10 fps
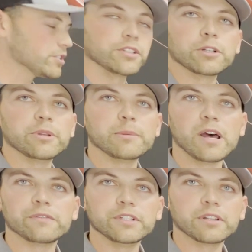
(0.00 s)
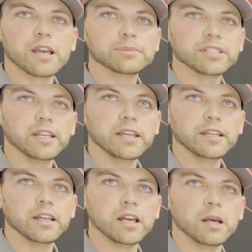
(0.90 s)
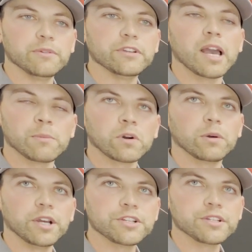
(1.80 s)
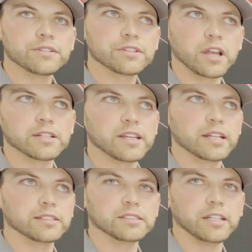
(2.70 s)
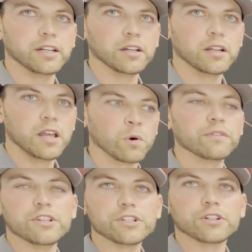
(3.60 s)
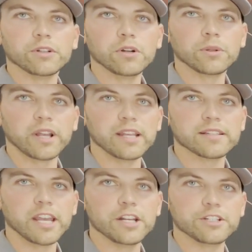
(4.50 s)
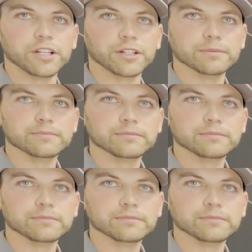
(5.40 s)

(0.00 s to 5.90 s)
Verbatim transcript: that's a little bit about FieldOps today. If you got more questions, contact us here or visit your local Case IH dealer.